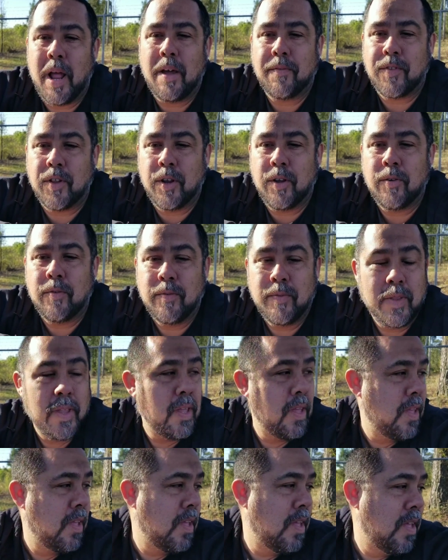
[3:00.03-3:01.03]
do.
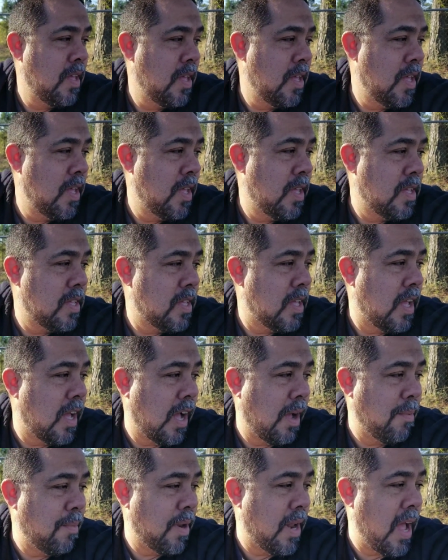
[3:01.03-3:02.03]
I'm
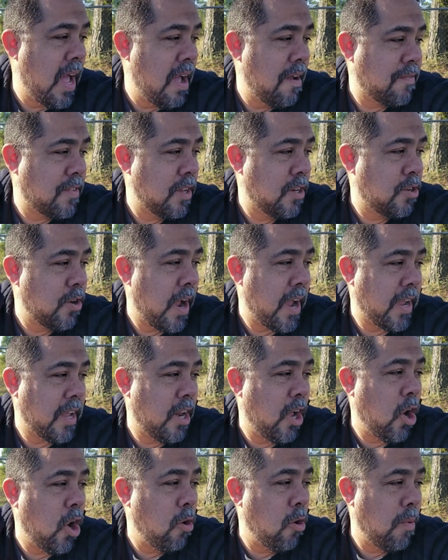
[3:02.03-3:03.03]
gonna have to drag it
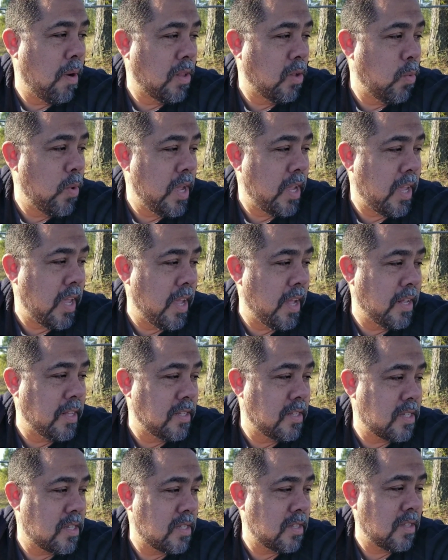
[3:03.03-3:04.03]
home on the weekends,
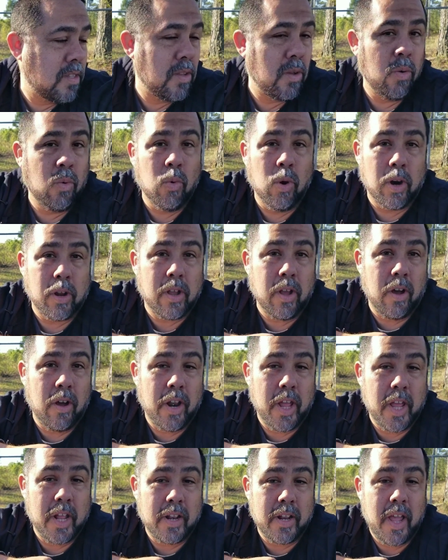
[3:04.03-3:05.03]
work on it,
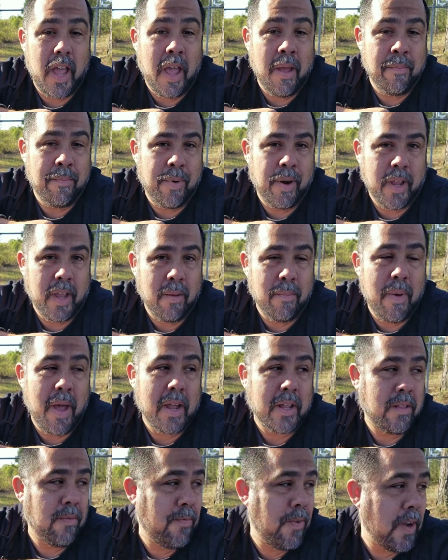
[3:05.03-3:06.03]
and bring it back the
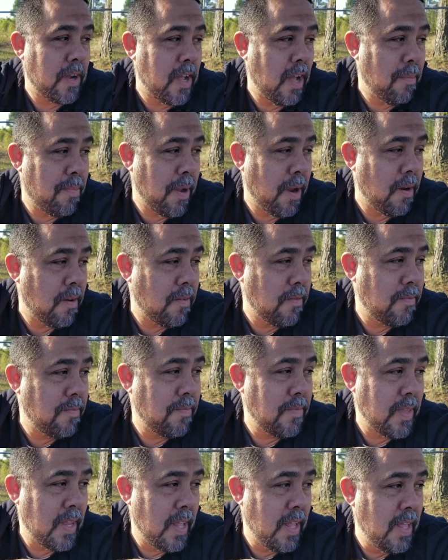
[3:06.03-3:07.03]
fuck up here,
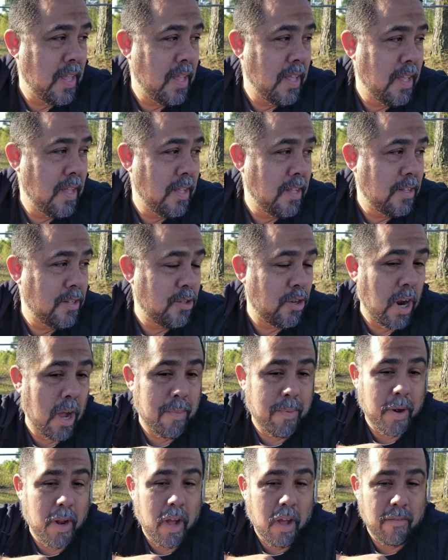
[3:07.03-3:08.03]
drop it
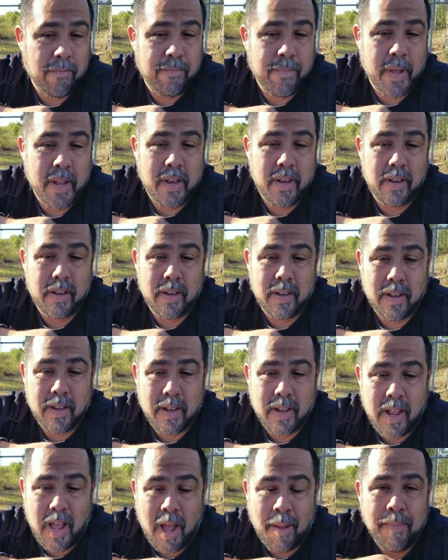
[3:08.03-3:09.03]
off. But
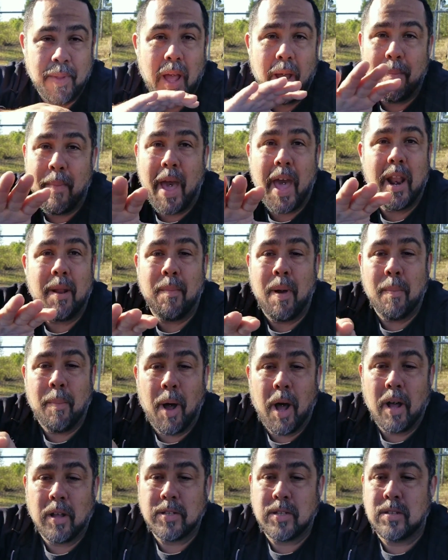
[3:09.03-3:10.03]
I'm not mad at my
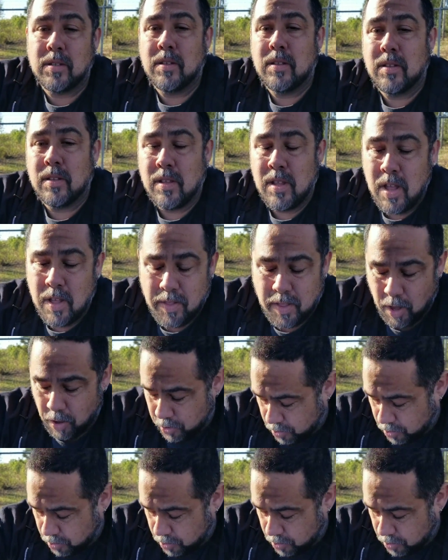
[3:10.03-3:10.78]
boss, the owner of the